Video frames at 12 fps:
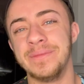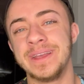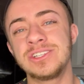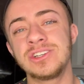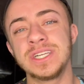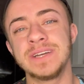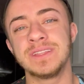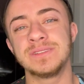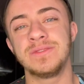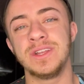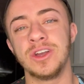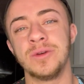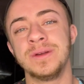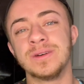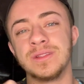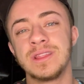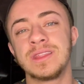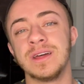make sure to give this video a big
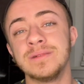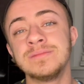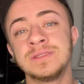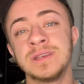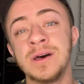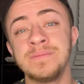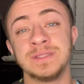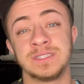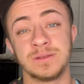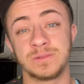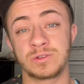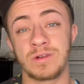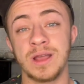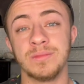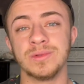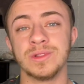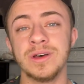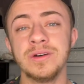old thumbs up and subscribe
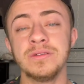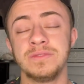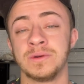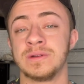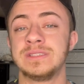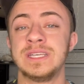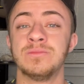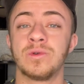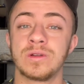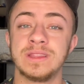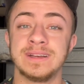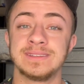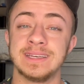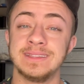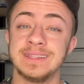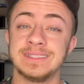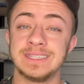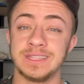below if you want to see more things like
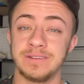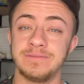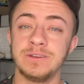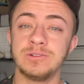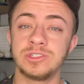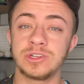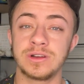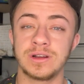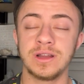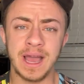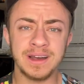this in the future.